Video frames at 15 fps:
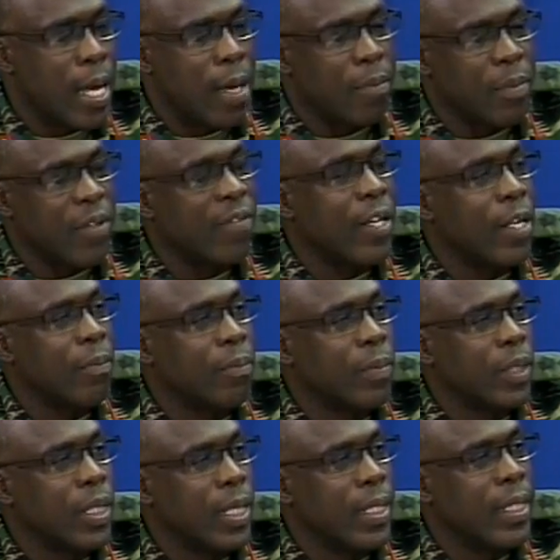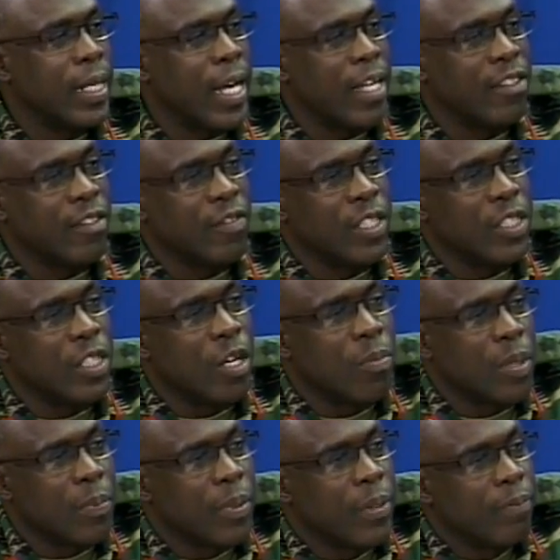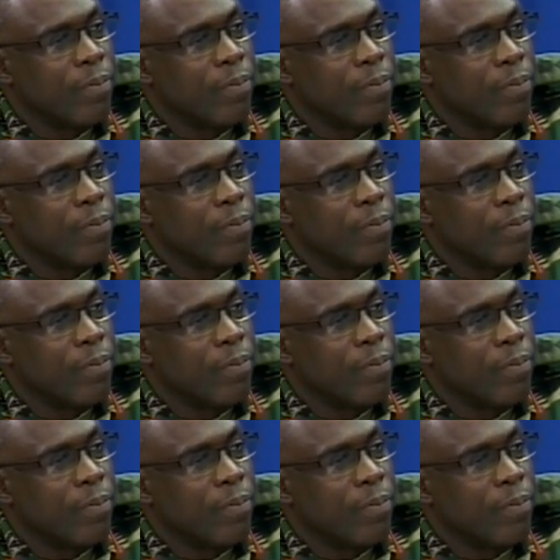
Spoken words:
developed in the lives of these young people.